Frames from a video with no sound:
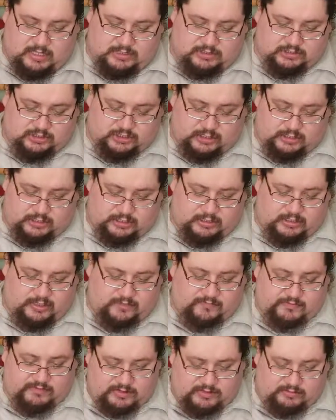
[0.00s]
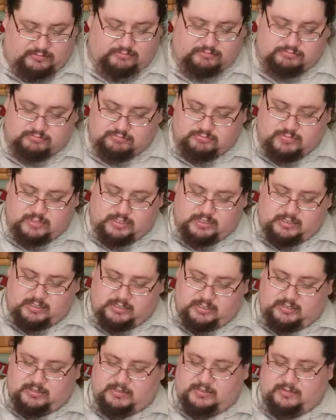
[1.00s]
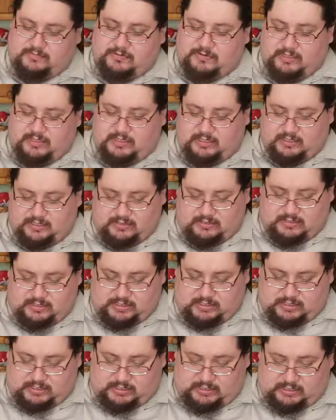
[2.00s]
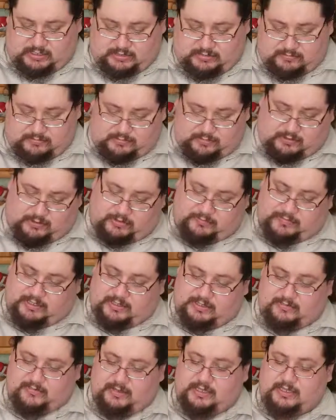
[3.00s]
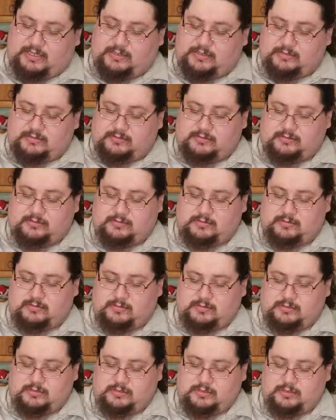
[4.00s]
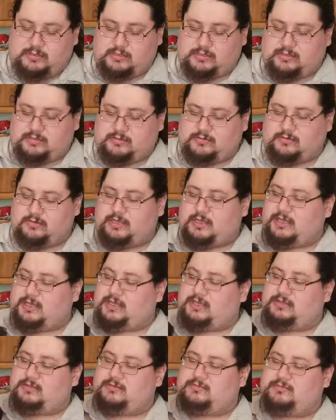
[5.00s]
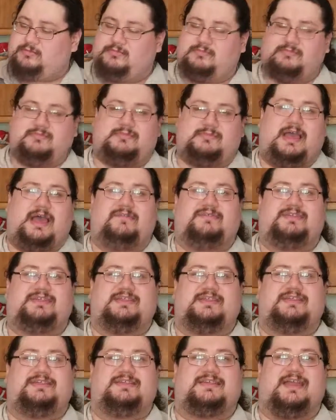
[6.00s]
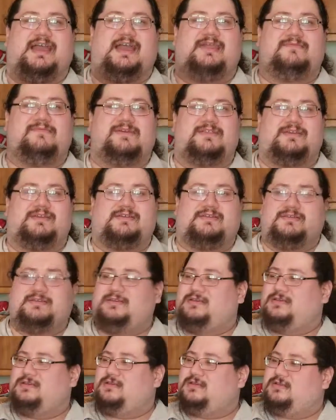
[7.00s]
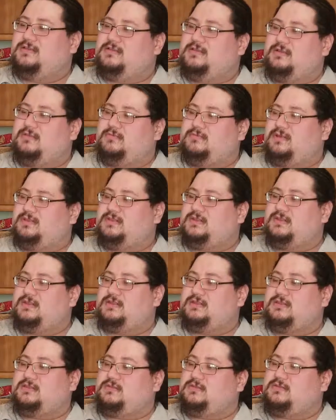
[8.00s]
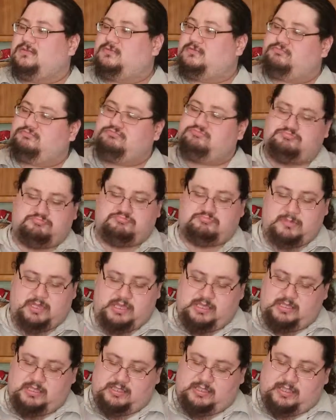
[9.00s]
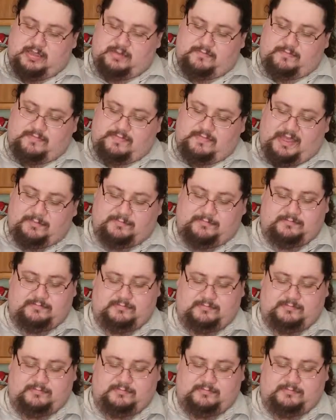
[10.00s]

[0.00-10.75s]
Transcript: Shutter, everything. So pretty good. Record button's right here. Right at obviously the side where the thumb rest is. Not bad.